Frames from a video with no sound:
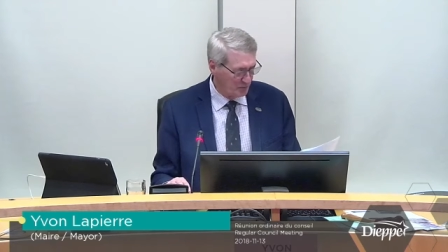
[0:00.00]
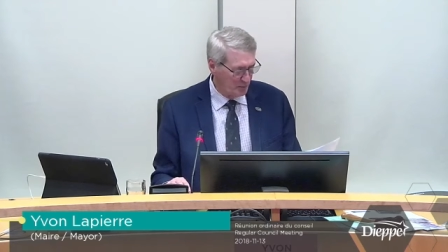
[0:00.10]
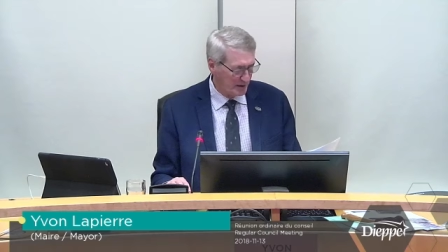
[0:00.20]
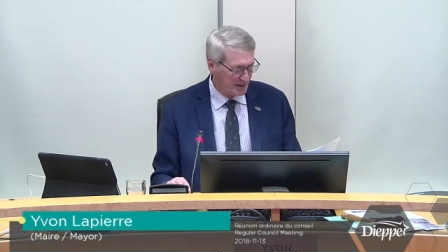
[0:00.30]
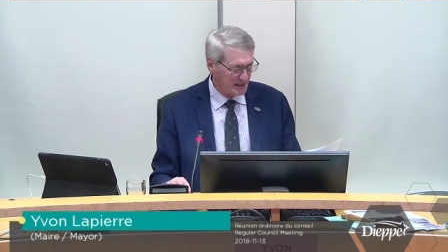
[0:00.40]

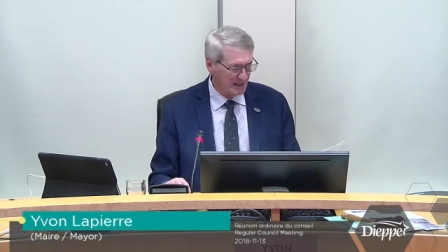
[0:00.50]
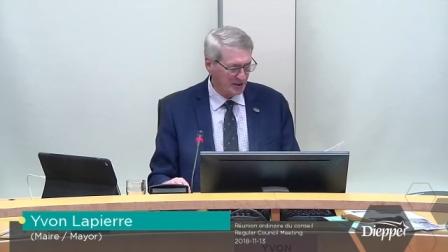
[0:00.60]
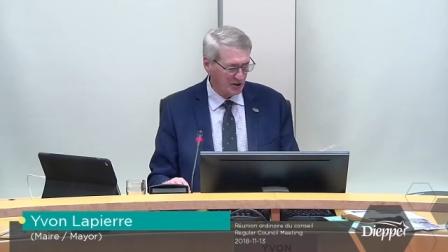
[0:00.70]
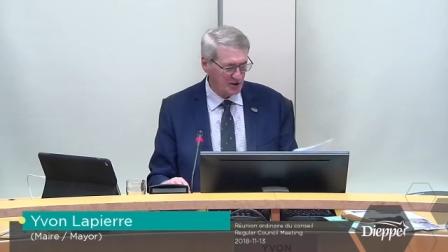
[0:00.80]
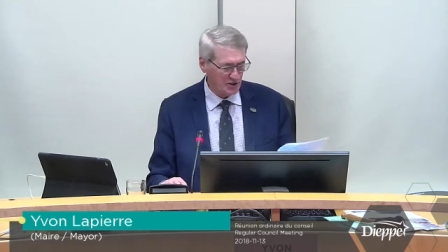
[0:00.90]
It's
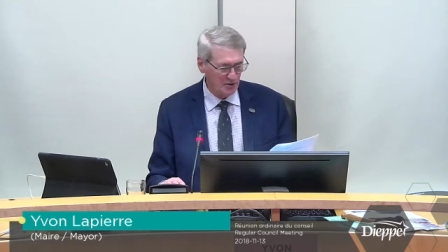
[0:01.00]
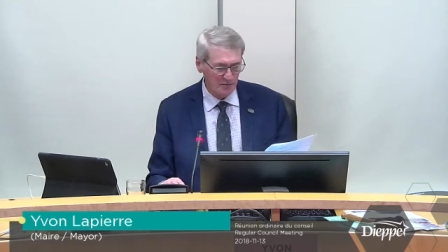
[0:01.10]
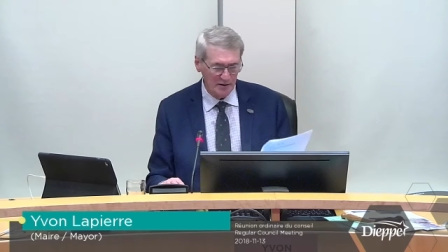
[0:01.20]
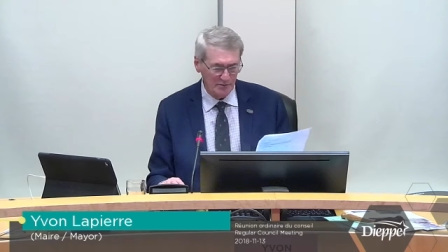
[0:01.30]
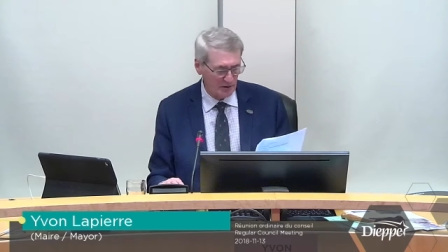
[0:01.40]

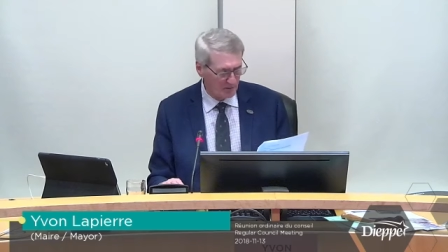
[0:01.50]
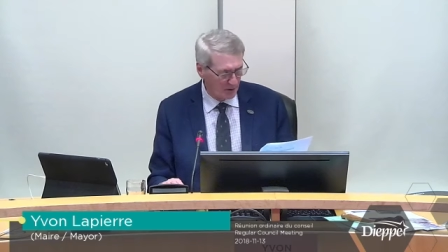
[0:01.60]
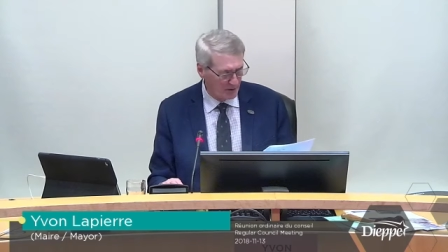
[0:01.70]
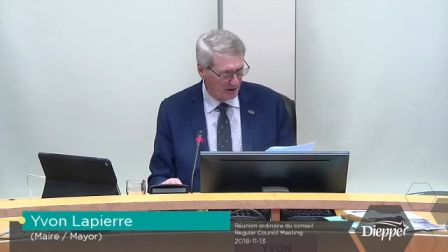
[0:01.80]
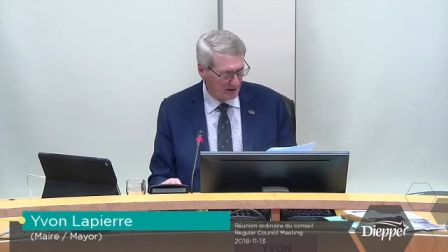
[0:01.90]

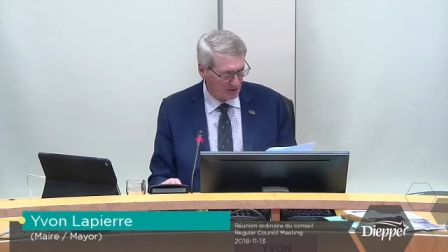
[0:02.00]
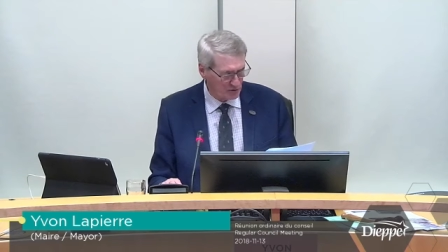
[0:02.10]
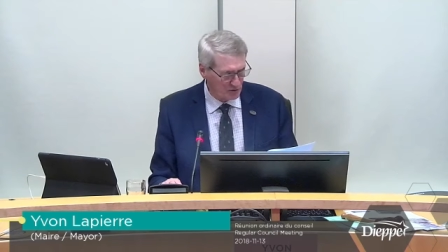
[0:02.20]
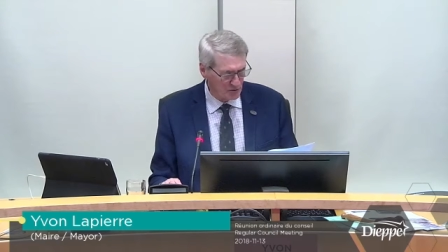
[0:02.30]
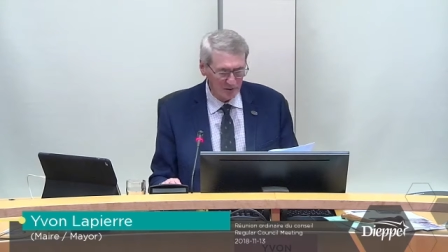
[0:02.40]
11.1.1,
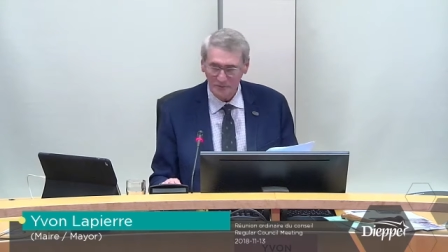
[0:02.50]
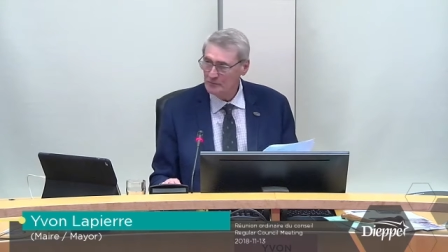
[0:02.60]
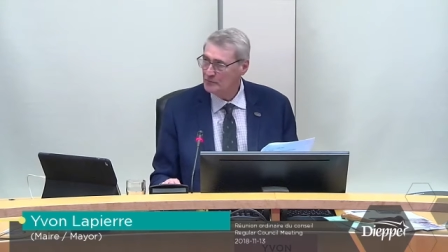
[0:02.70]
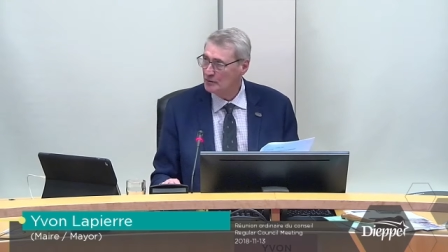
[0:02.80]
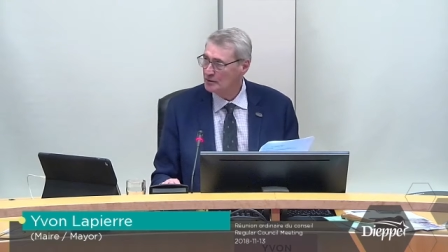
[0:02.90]
first reading
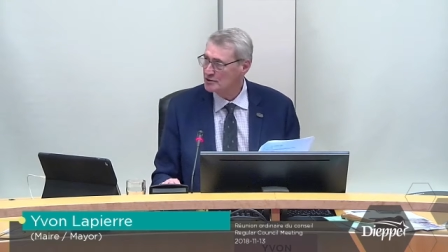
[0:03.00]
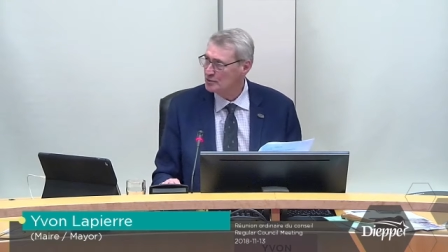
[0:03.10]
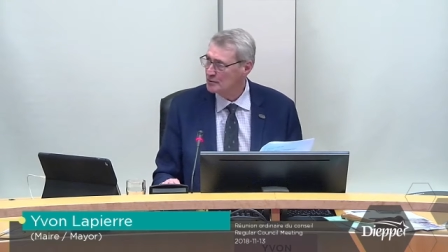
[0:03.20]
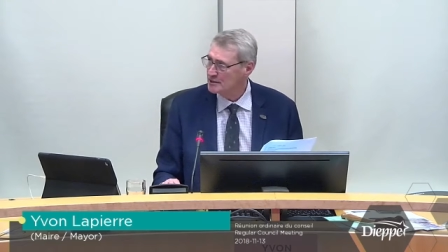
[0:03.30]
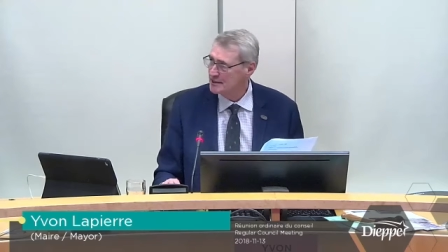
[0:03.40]
by
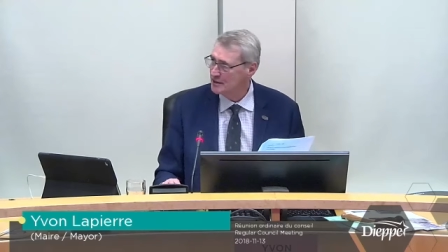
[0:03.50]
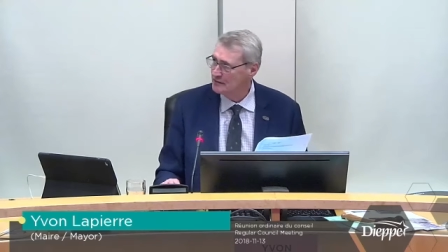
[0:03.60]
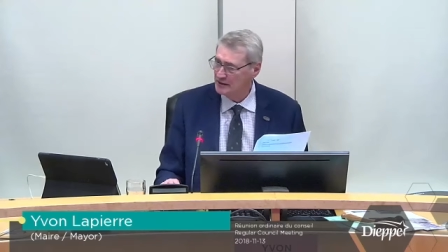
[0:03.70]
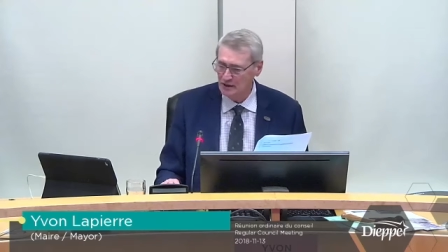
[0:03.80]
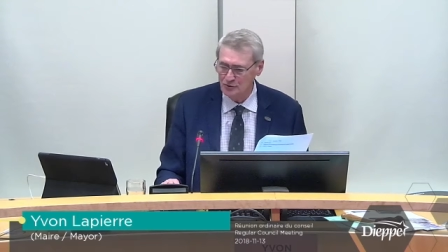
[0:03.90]
title
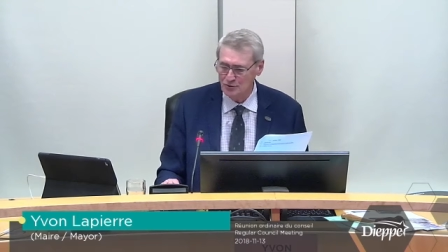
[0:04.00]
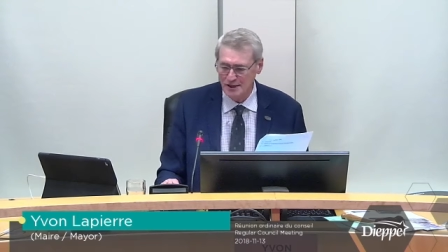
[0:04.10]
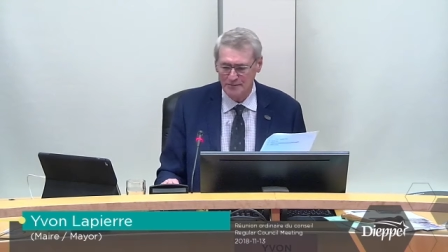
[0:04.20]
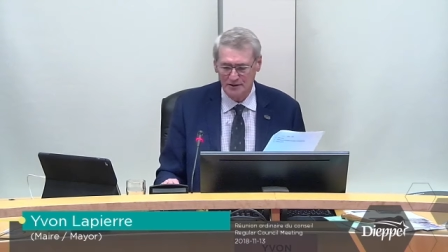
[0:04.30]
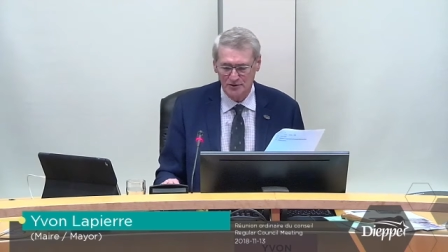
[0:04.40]
only,
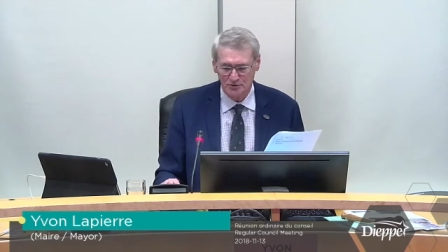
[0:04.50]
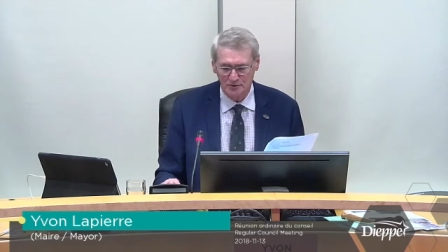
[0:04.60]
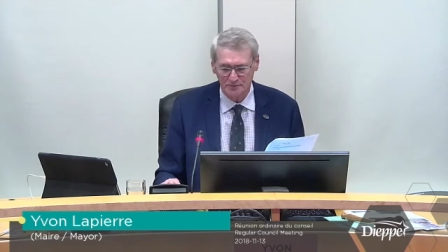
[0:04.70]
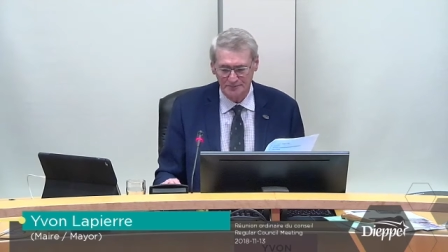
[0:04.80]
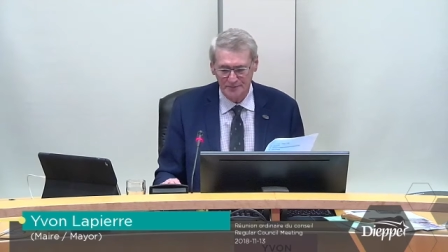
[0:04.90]
and then we'll
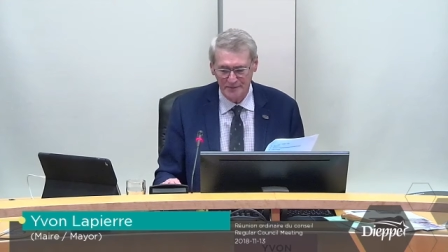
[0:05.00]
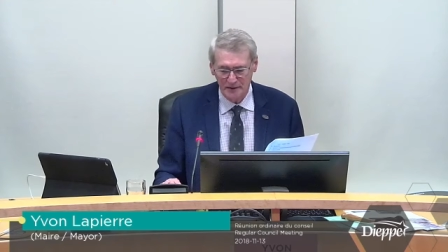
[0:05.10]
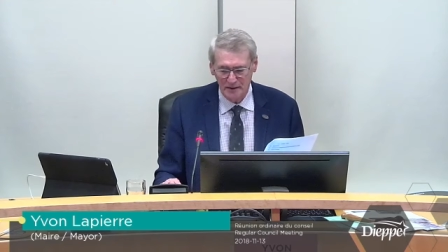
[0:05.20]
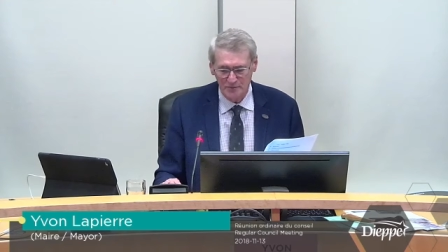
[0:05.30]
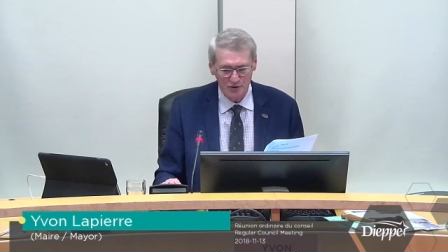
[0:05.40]
go to
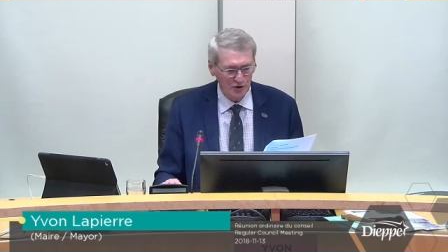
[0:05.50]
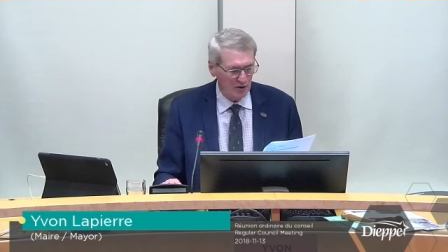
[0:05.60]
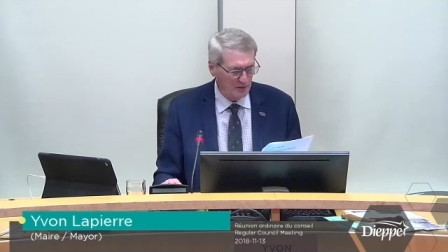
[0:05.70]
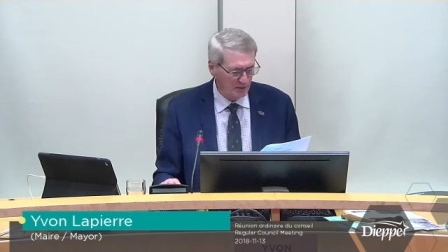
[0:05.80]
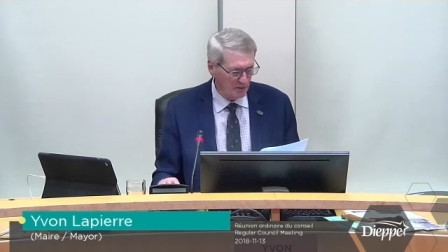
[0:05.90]
the second
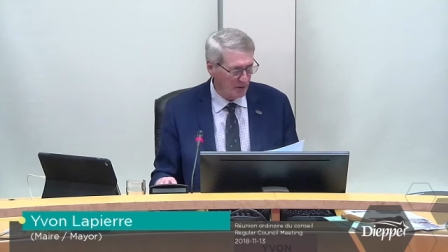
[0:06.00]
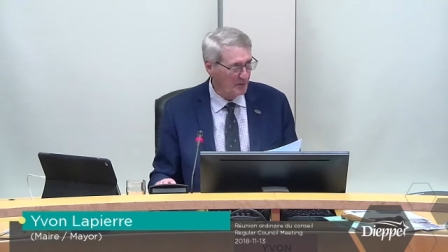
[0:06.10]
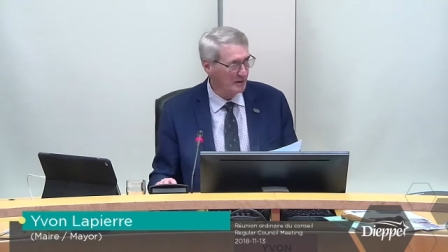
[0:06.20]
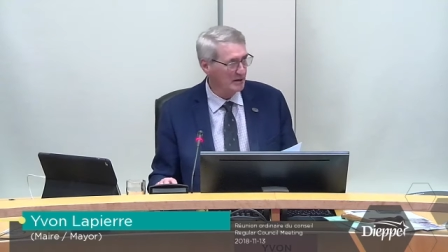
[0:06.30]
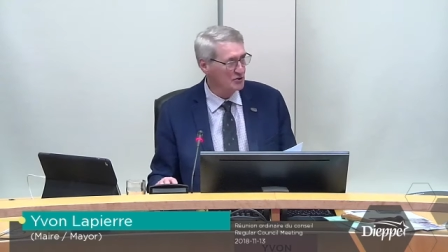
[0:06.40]
reading.
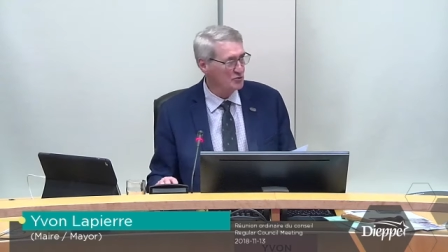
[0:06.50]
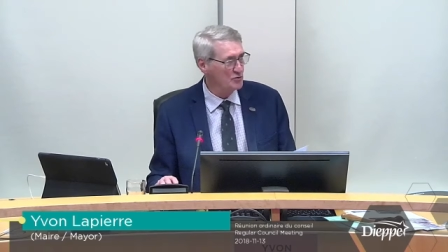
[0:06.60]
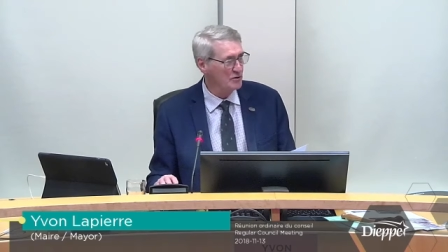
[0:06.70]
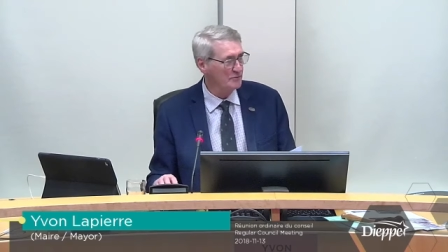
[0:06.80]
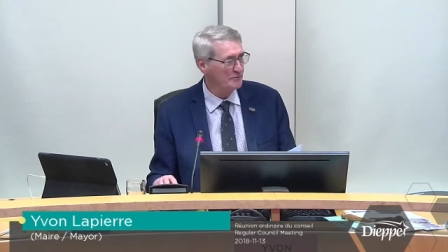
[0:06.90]
Monsieur
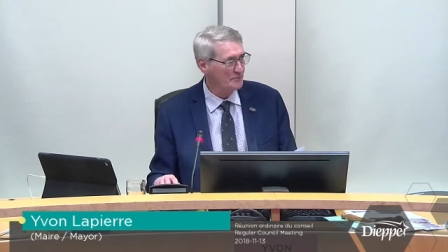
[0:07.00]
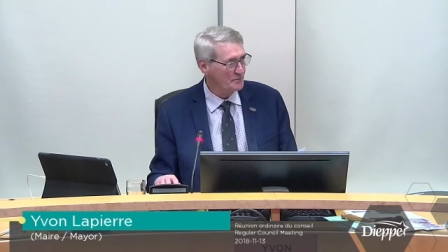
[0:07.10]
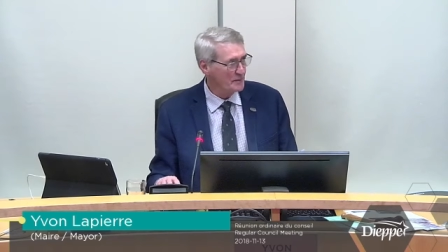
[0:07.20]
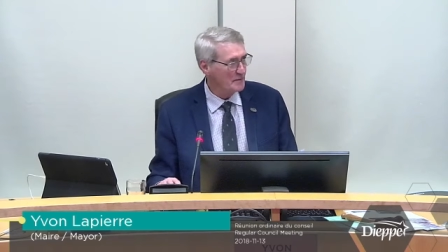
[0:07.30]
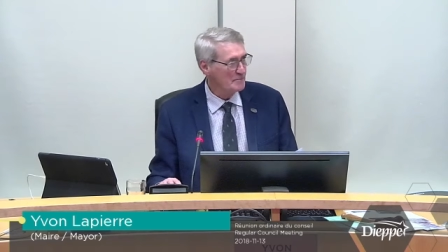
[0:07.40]
Cormier for the
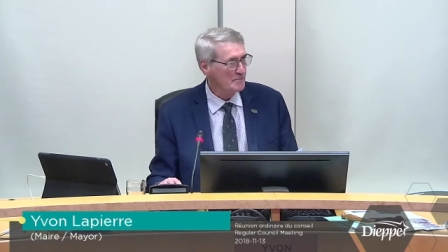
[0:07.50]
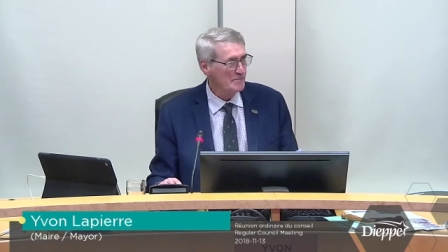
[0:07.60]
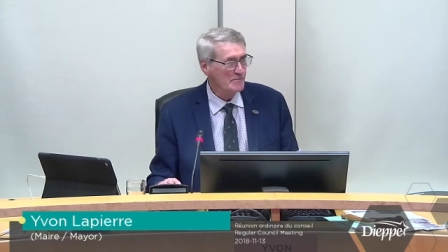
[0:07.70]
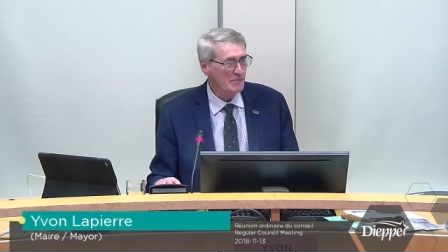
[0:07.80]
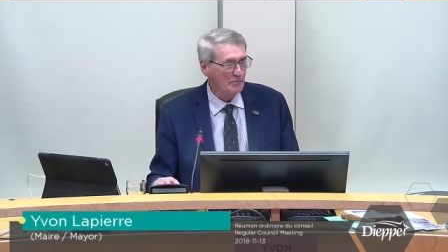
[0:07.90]
first reading by